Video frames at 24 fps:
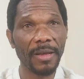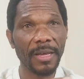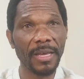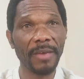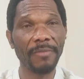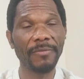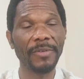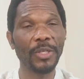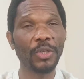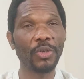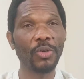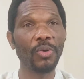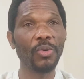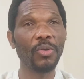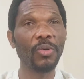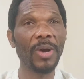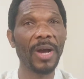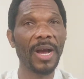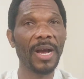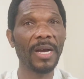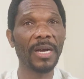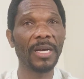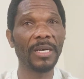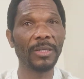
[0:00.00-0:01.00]
give it to
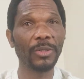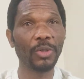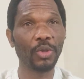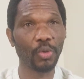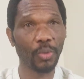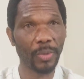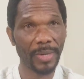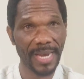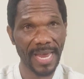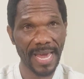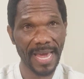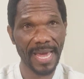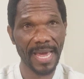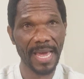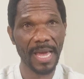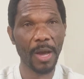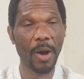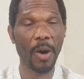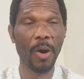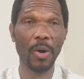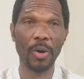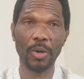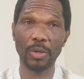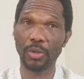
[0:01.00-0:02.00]
you today
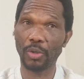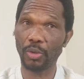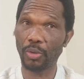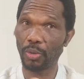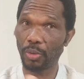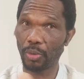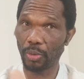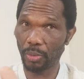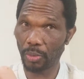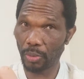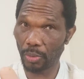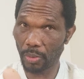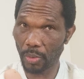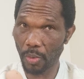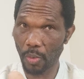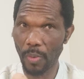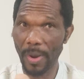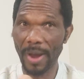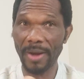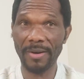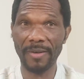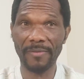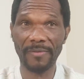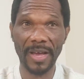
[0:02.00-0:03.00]
or
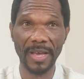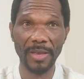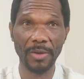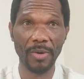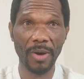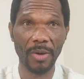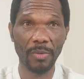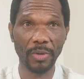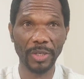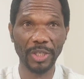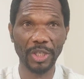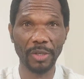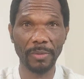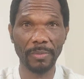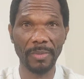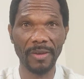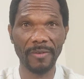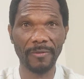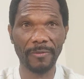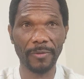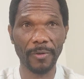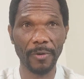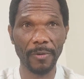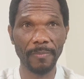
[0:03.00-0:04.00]
wherever you are watching me
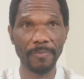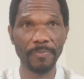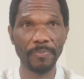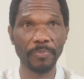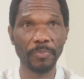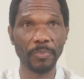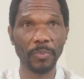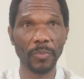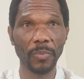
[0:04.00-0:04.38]
from